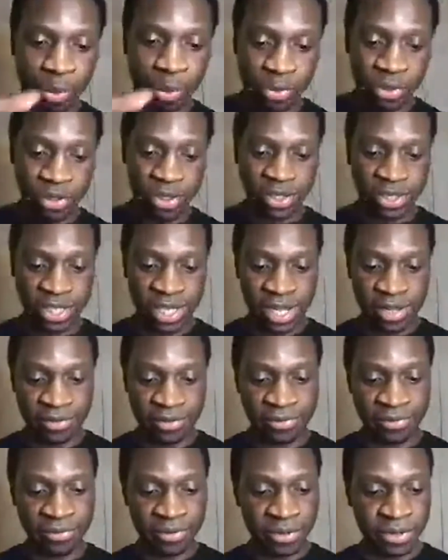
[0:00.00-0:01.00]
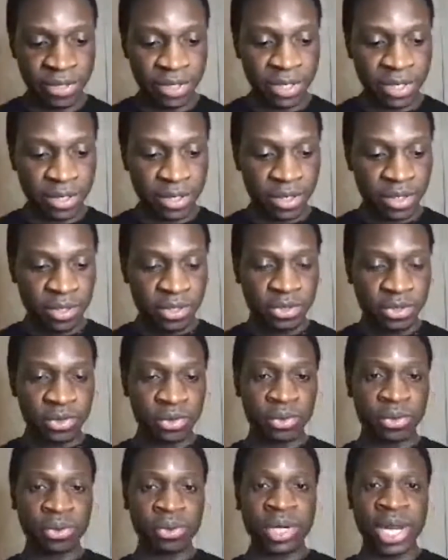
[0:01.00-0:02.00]
put yourself
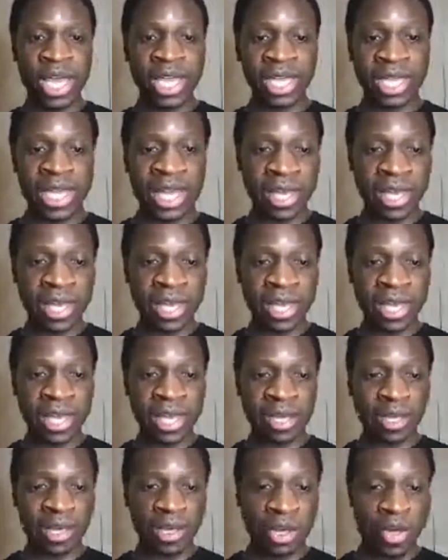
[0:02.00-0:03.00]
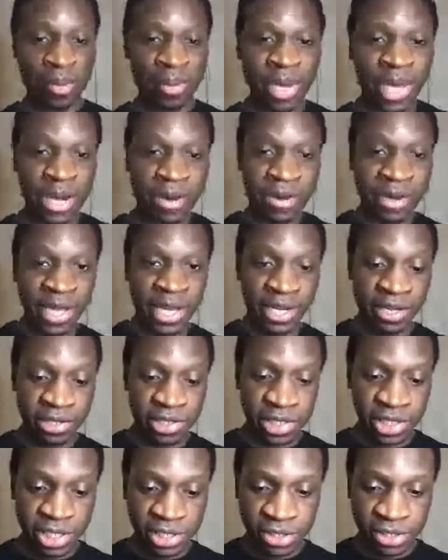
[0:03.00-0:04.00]
to like a better energy
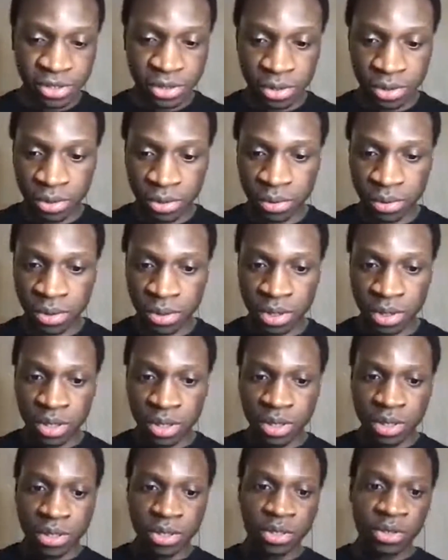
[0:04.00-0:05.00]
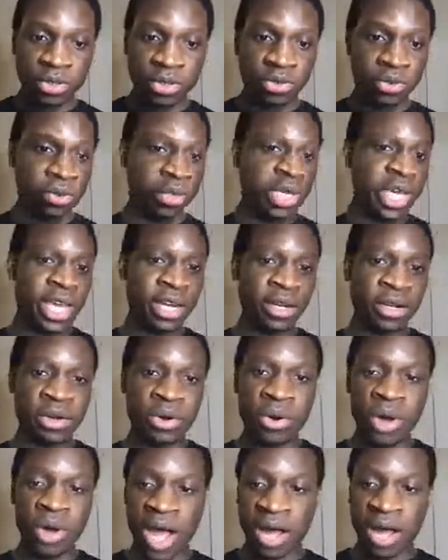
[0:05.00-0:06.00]
so you can go
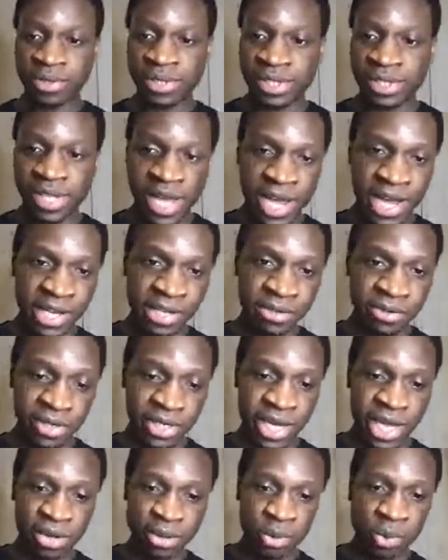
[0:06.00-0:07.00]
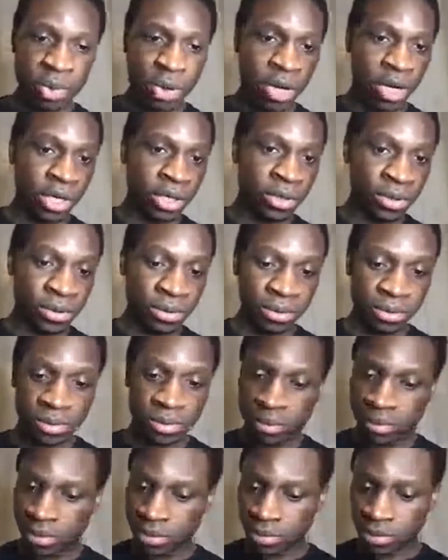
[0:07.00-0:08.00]
outside, you can walk,
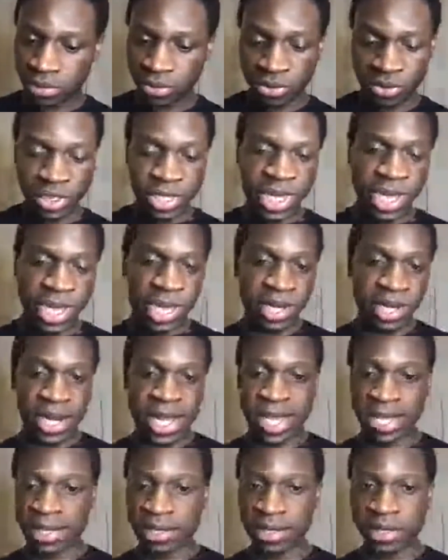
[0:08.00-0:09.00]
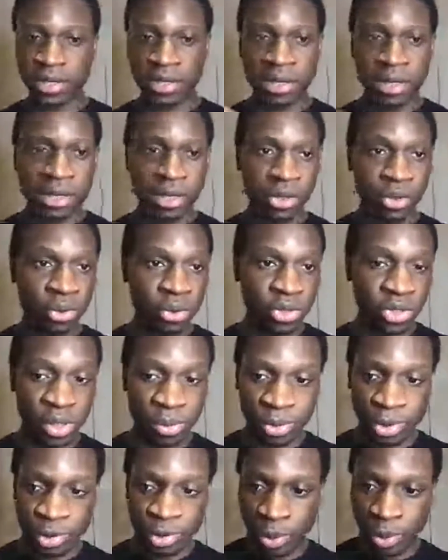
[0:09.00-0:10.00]
you can like do some
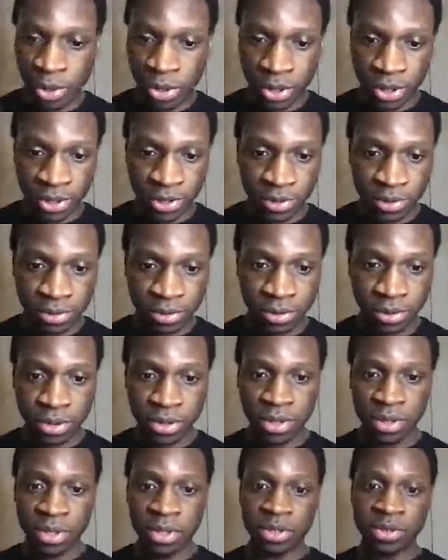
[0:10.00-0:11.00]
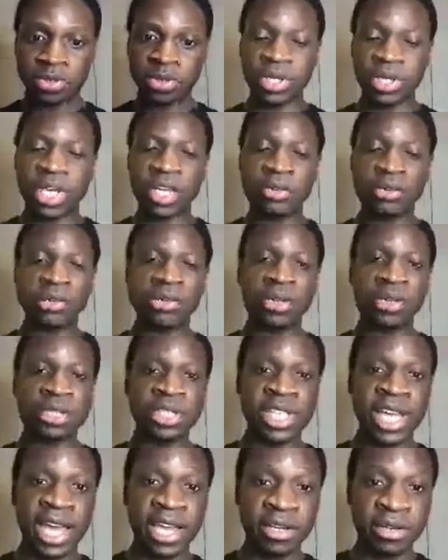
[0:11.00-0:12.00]
sports, you can do those
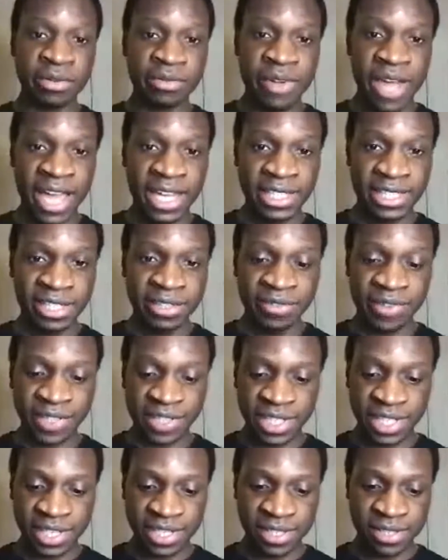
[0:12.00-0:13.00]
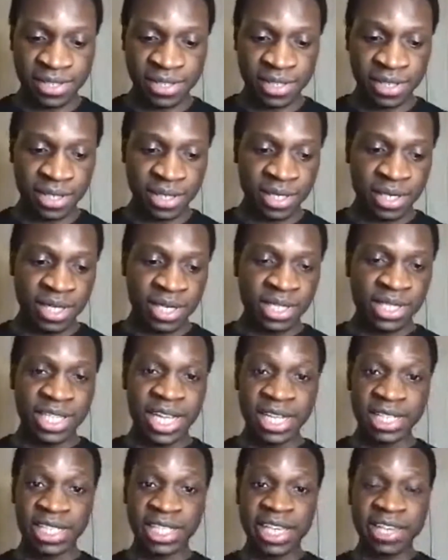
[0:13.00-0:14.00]
kind of activities
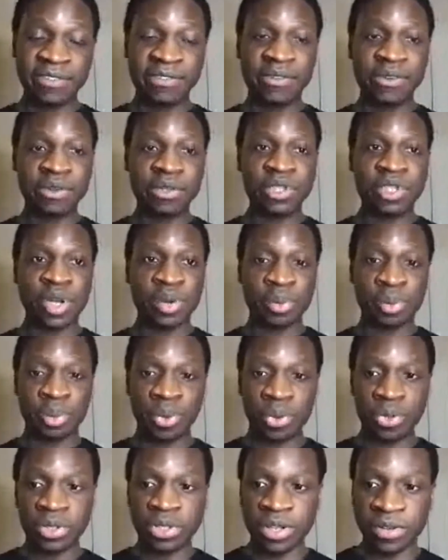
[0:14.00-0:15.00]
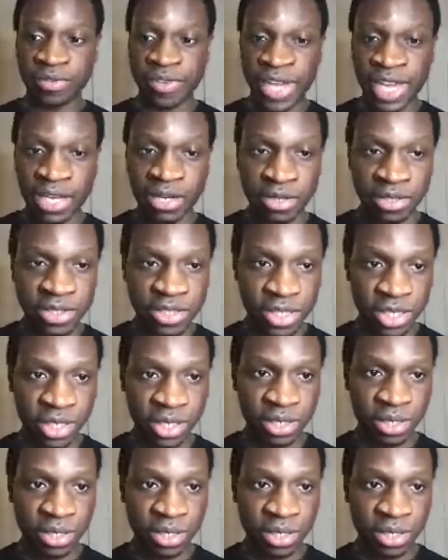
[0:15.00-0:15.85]
that give you some boost of energy.